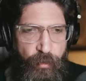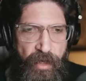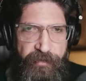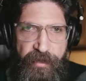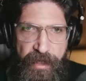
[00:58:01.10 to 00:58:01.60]

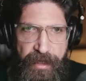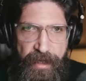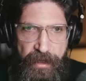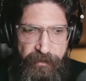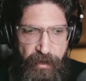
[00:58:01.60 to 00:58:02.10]
Western
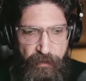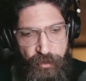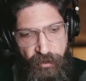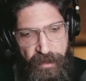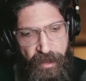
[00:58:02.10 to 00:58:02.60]
allies of
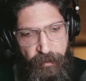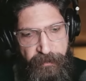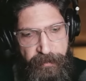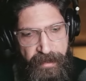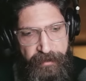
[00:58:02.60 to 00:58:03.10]
Ukraine are
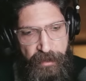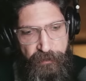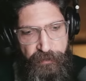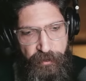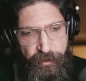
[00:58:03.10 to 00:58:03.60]
preparing
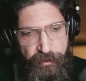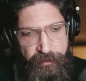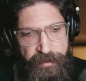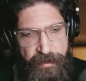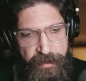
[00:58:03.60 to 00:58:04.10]
for
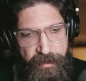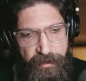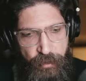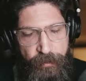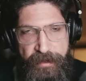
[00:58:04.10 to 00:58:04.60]
the
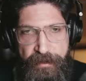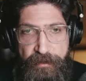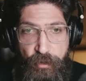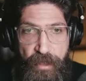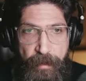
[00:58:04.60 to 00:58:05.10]
complete
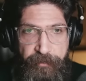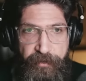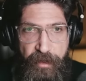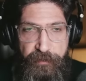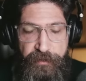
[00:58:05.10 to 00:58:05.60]
collapse
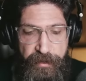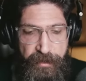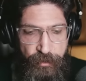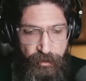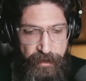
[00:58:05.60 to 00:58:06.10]
of the
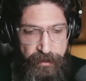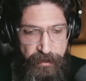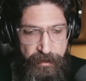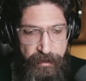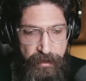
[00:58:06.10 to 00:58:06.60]

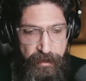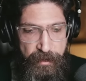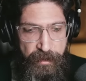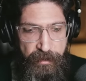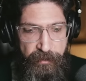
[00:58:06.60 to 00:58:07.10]
Ukrainian
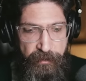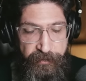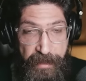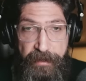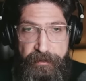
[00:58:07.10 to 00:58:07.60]

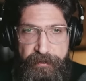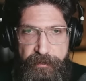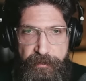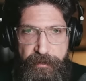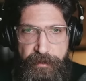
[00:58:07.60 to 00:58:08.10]

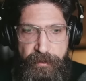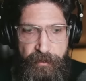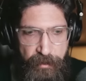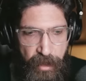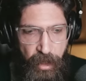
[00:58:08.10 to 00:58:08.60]
state,
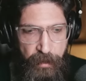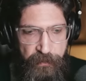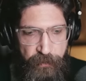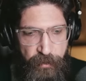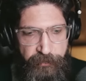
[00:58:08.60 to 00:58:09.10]
the armed
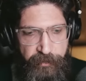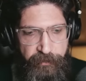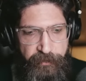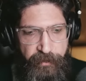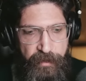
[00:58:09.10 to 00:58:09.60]

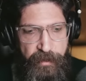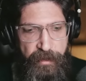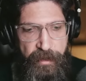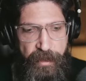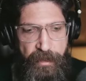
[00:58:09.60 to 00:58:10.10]
forces,
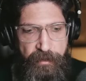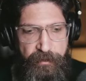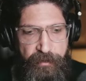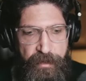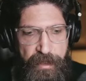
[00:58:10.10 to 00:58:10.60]
and
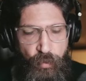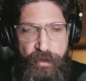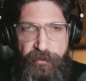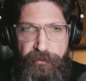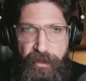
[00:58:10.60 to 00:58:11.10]
they
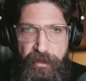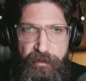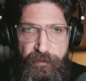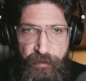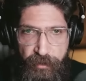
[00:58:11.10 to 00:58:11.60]
want to send
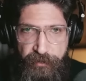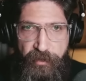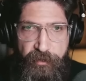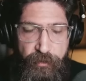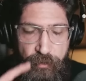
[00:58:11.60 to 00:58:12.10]

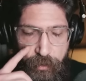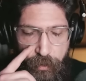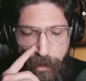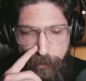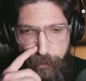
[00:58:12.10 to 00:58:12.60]
forces to
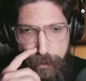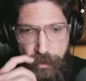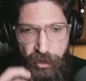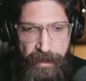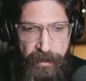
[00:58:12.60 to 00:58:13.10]
Western
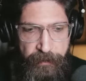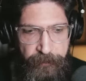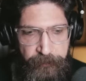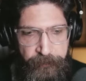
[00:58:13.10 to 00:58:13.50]
Ukraine